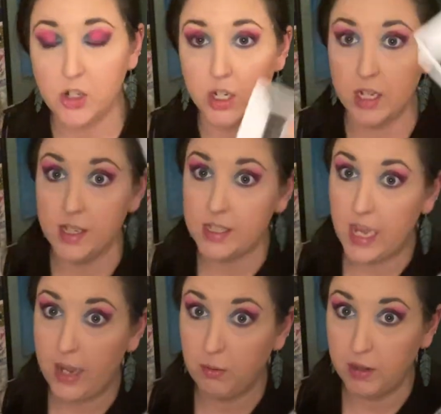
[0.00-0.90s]
and he's
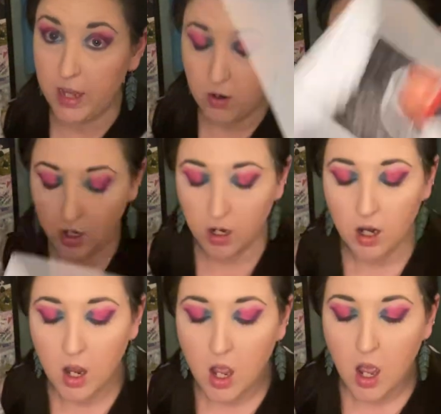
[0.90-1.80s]
sad without her
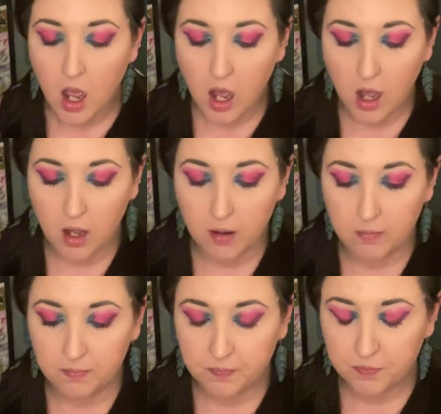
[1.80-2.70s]
um,